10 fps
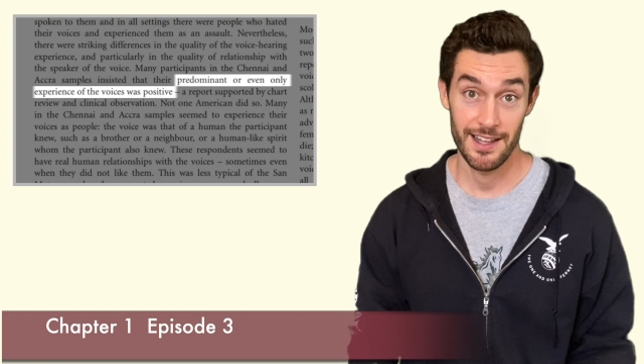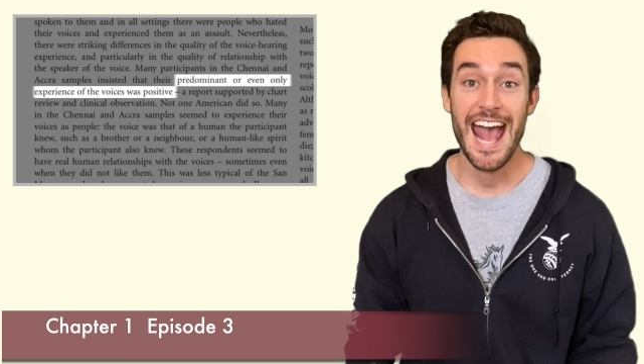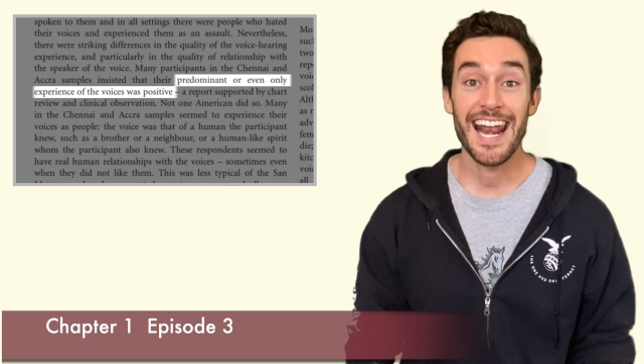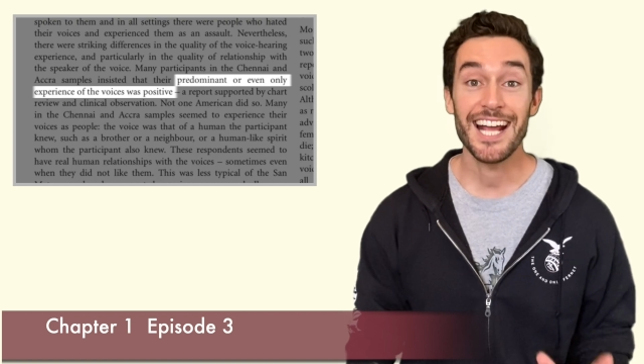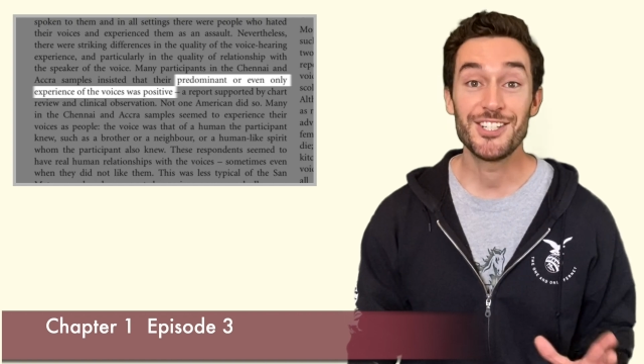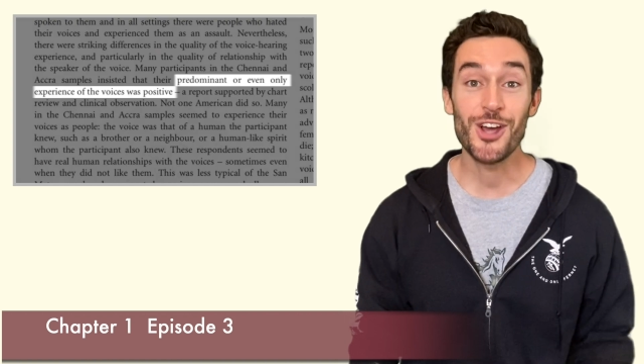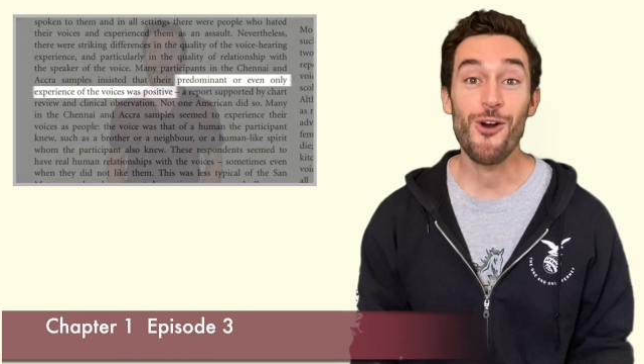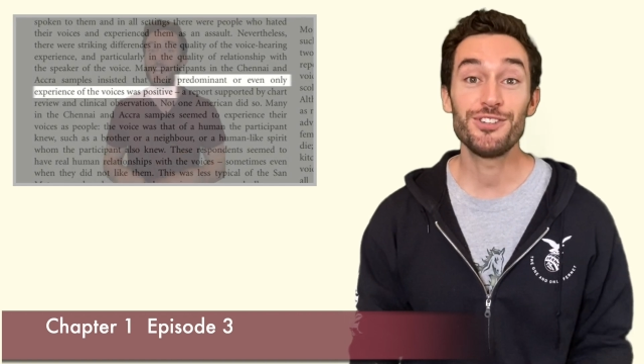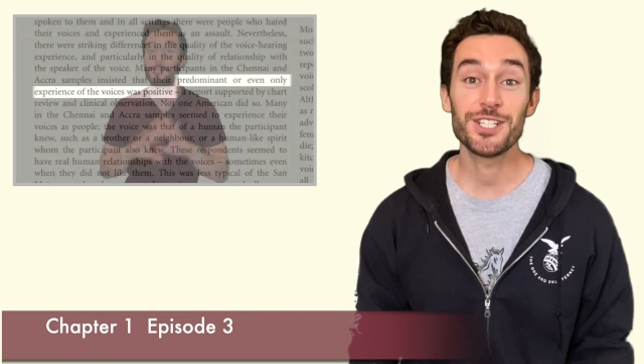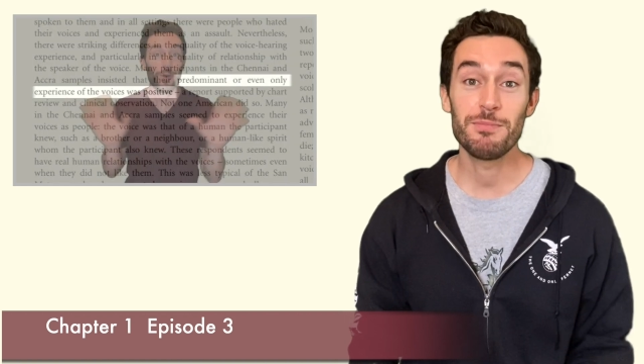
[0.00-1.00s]
And I
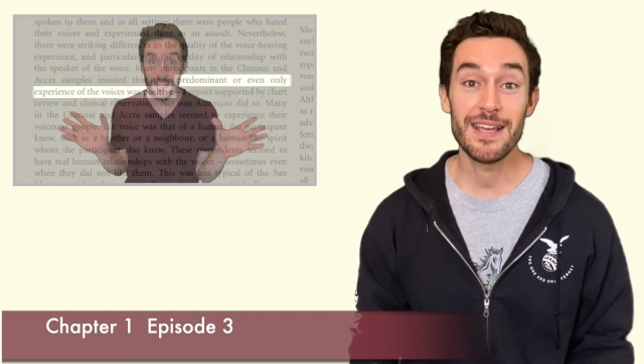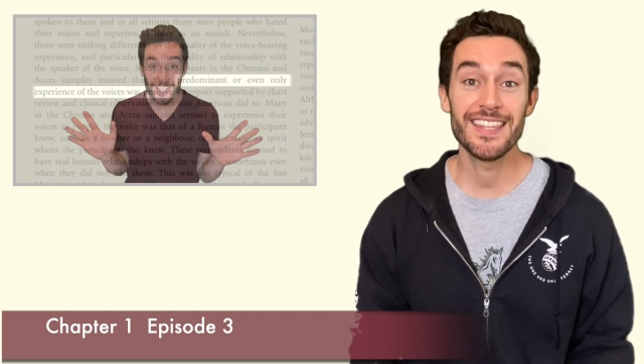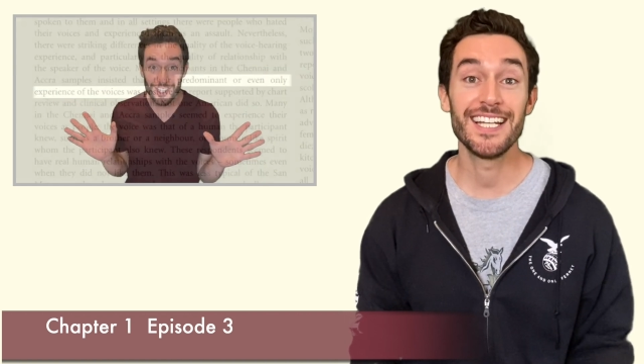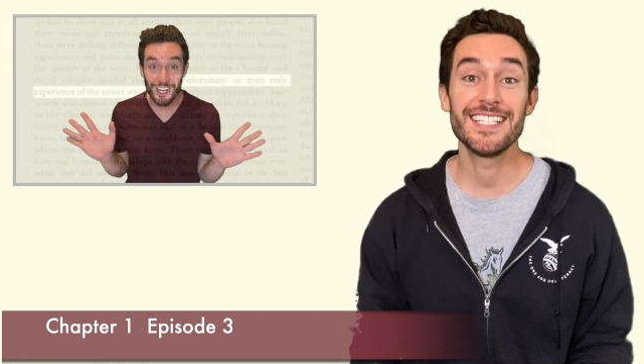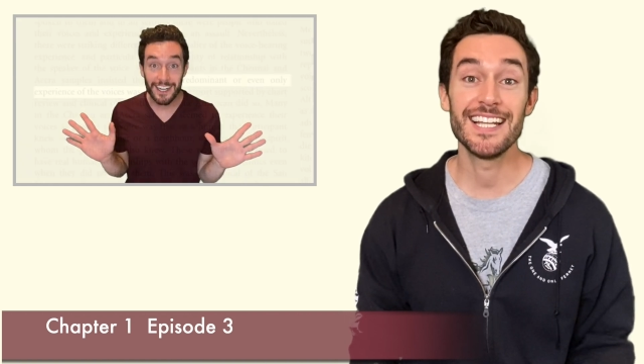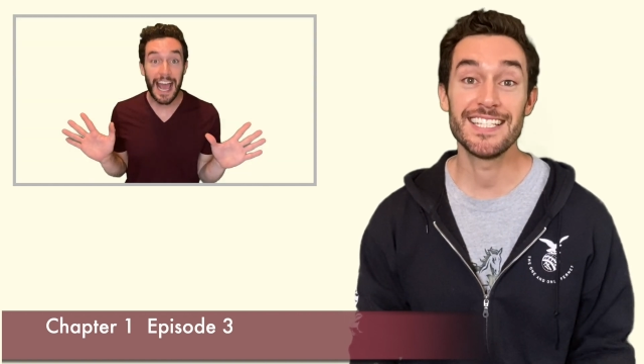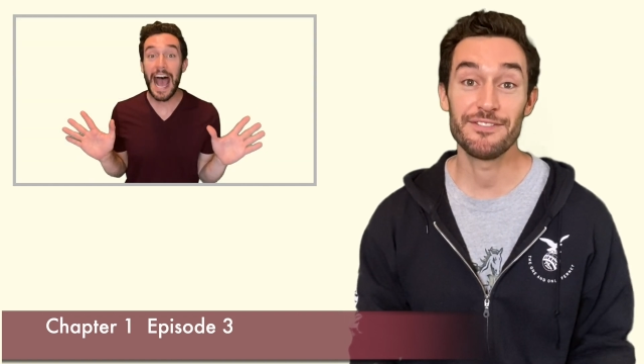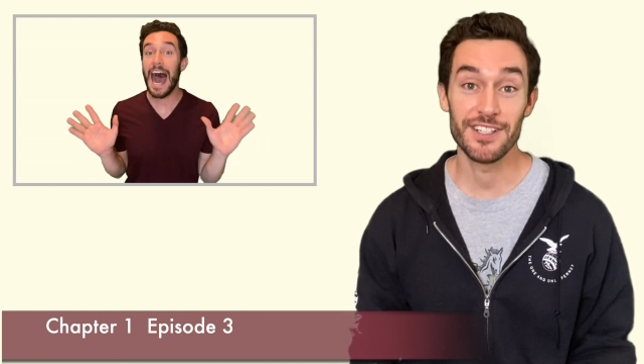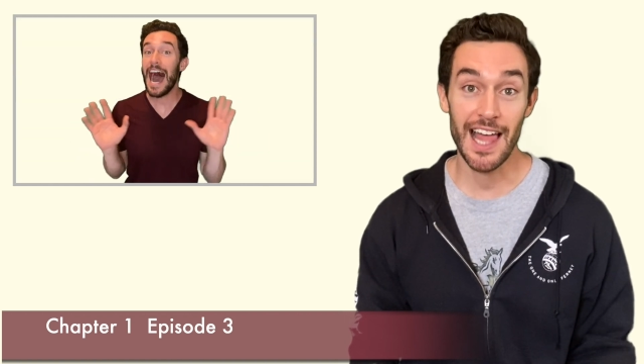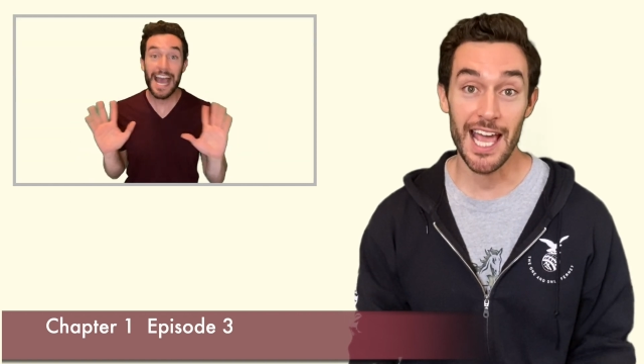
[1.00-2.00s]
don't just mean that it's in a
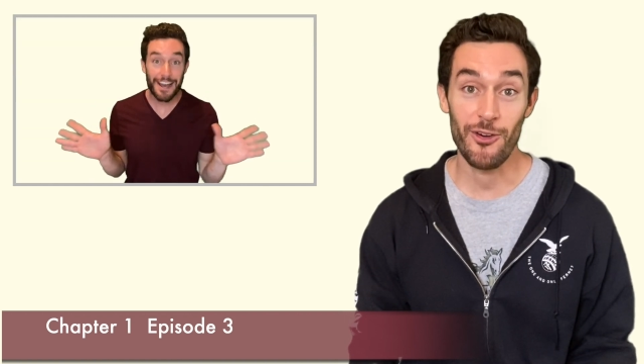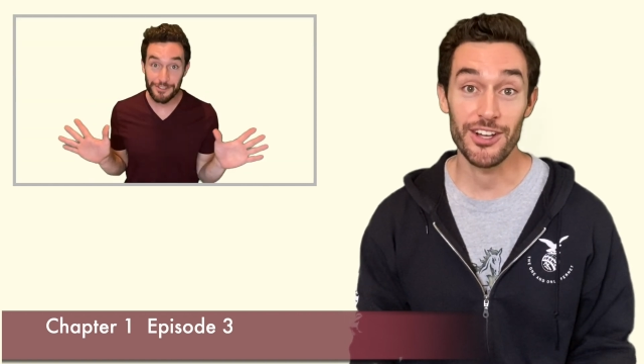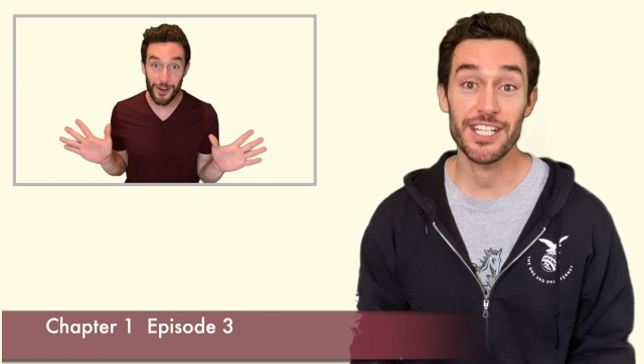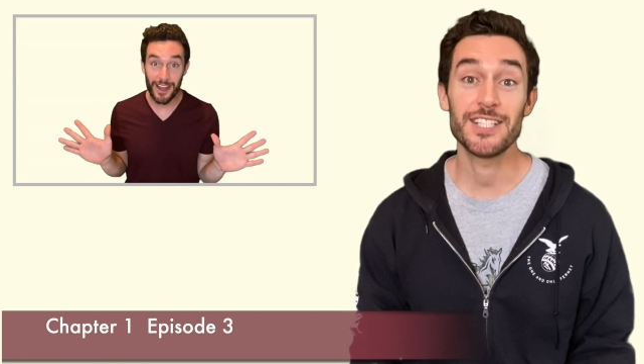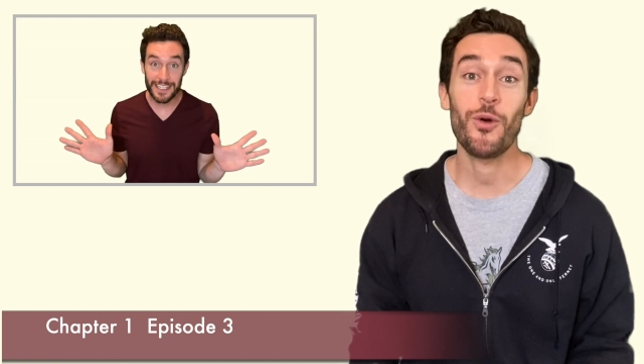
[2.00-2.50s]
different language, it's